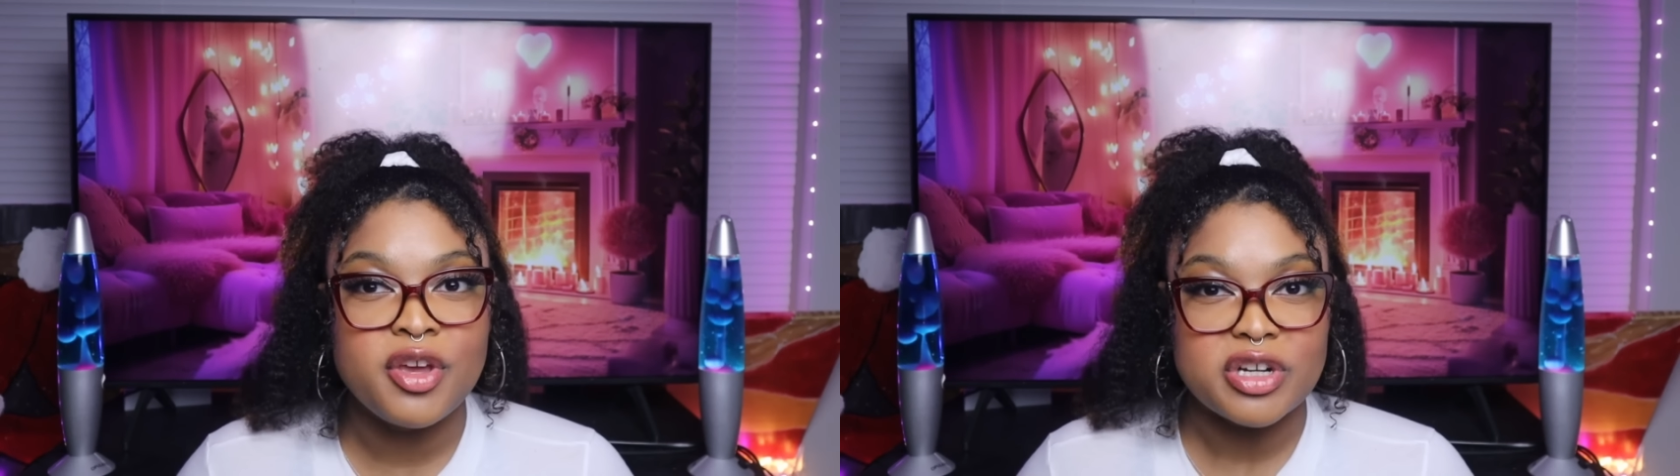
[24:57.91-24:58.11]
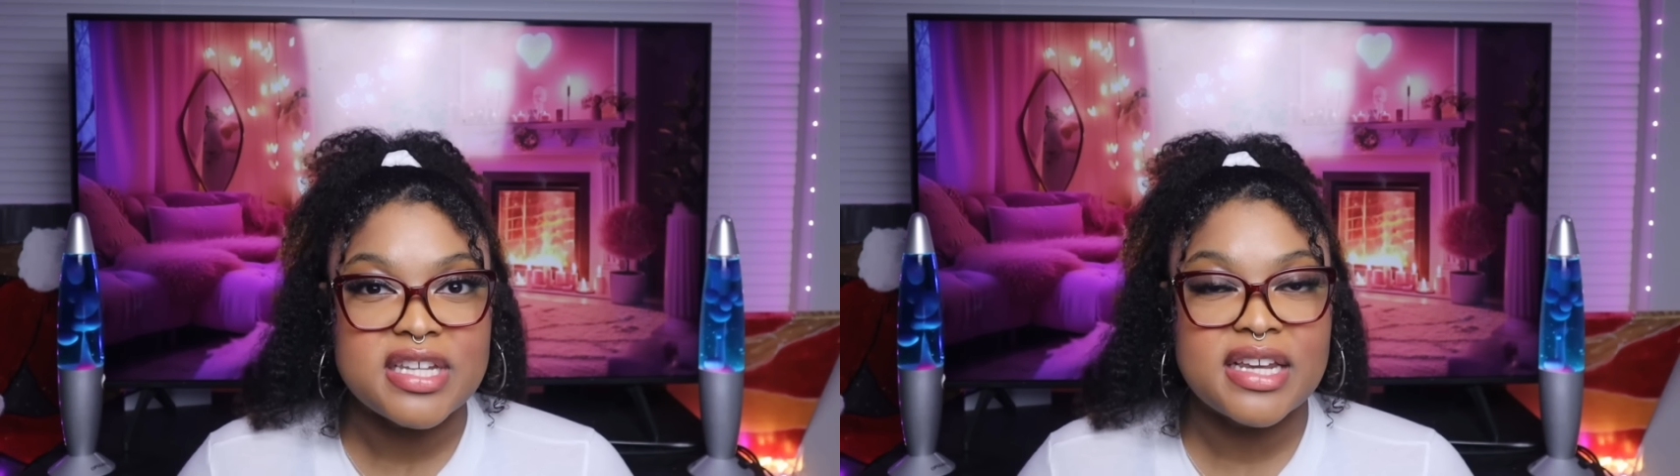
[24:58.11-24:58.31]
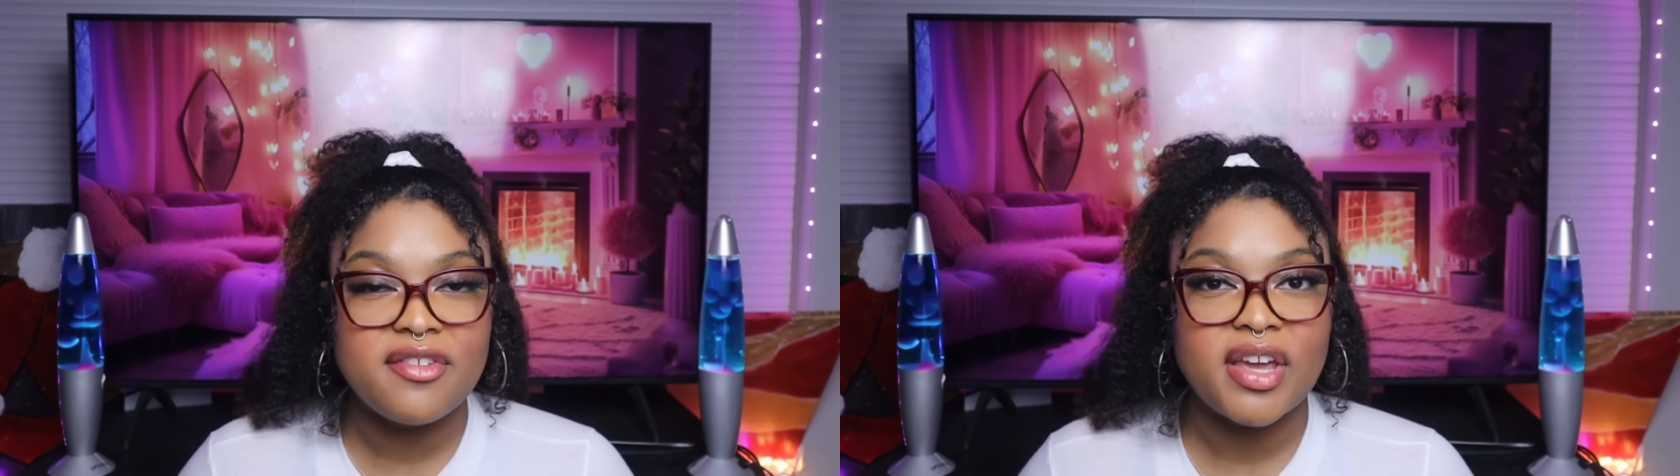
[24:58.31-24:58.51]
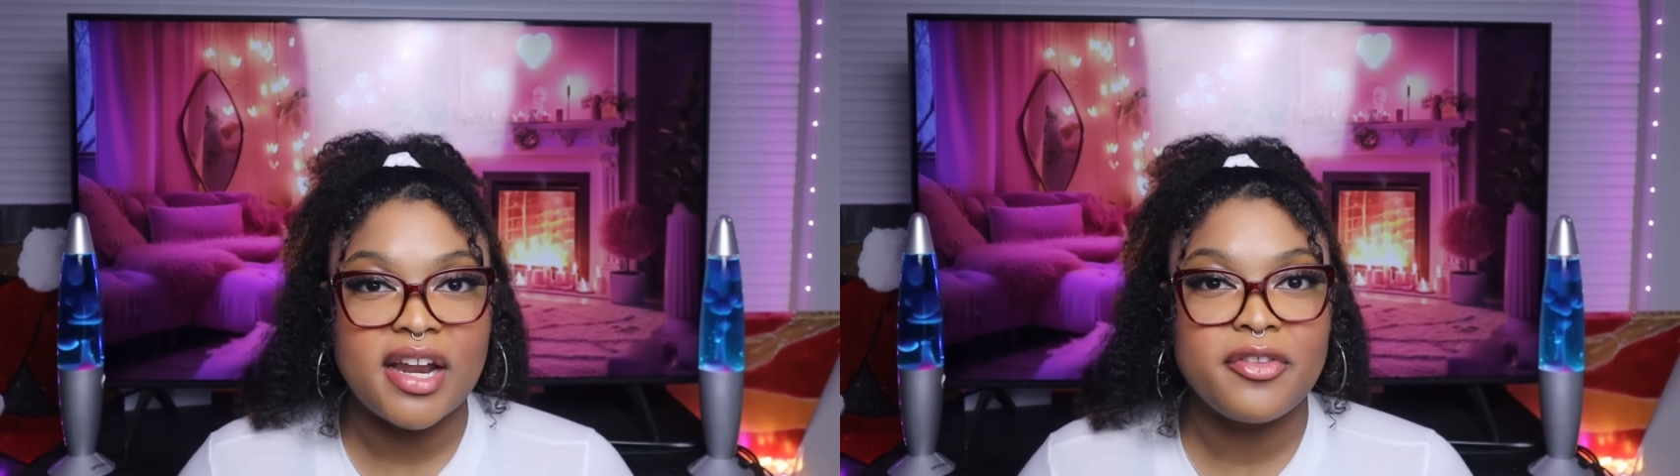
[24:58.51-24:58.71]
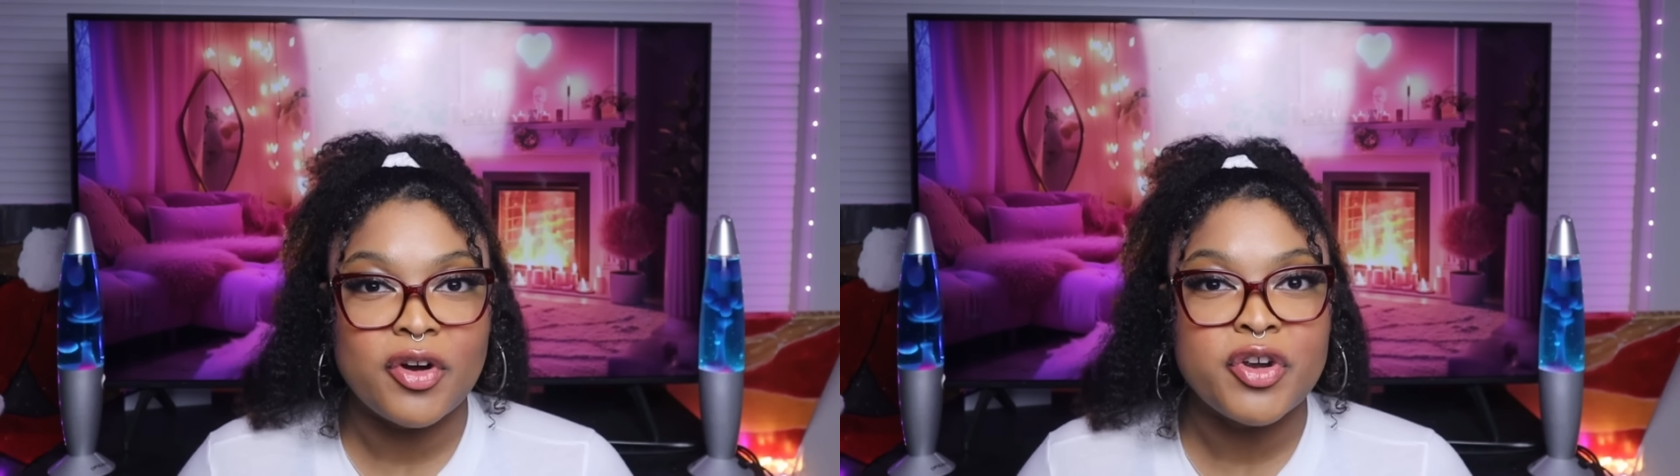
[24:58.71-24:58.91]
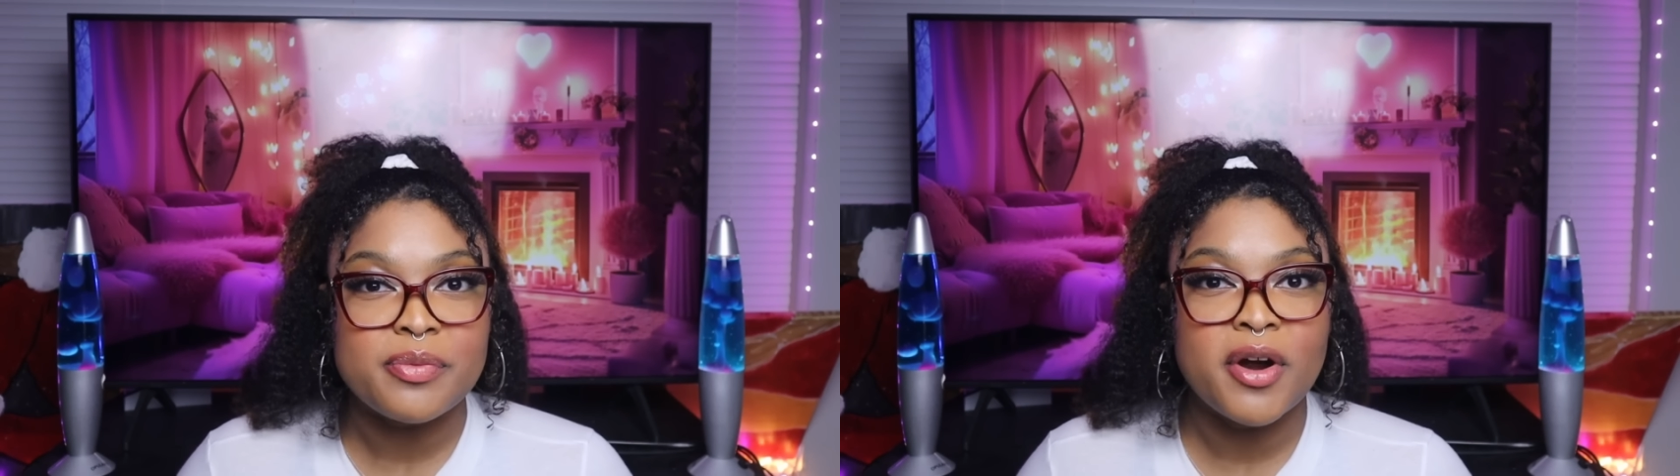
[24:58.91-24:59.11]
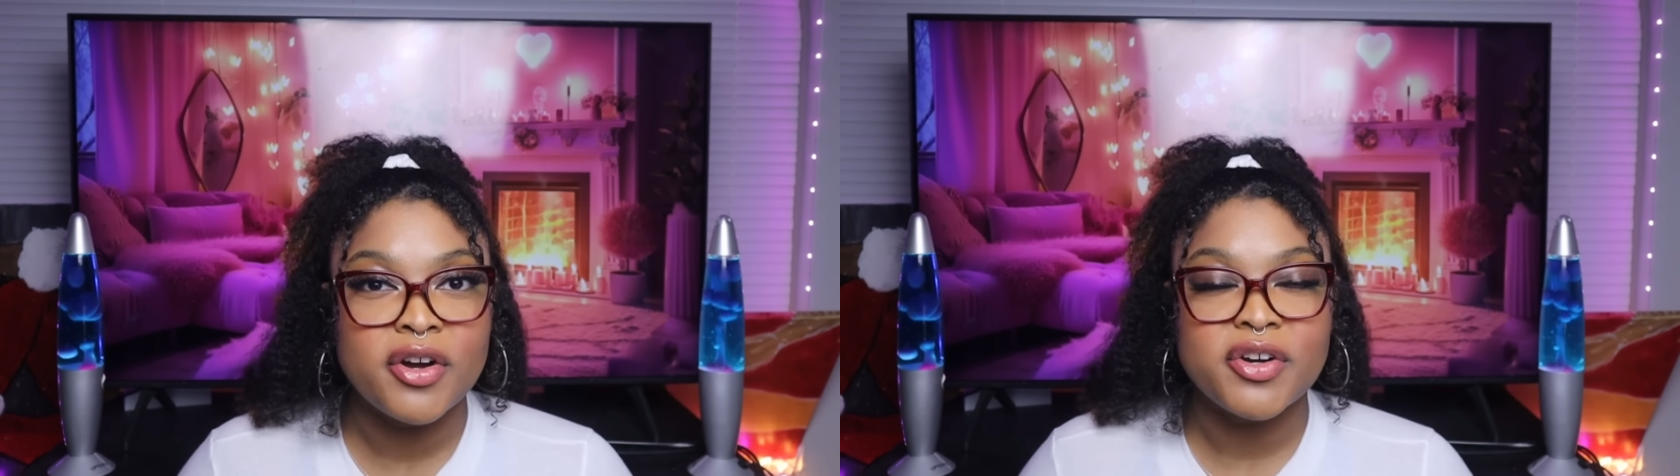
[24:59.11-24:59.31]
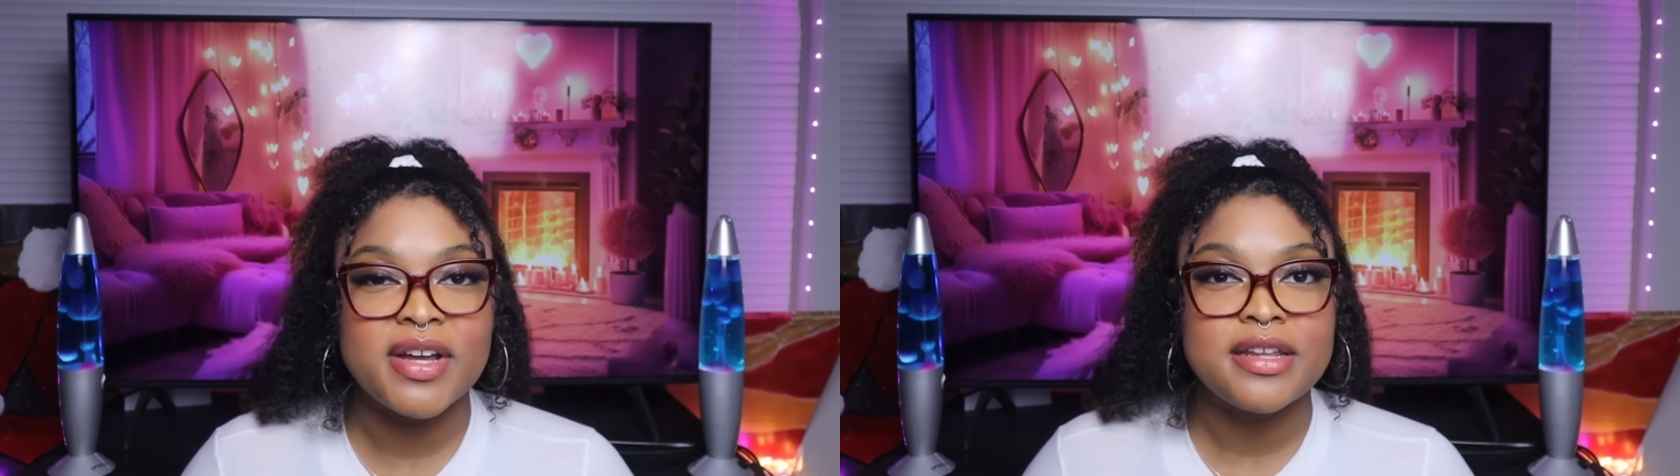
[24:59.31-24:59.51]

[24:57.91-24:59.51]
your significant other or your partner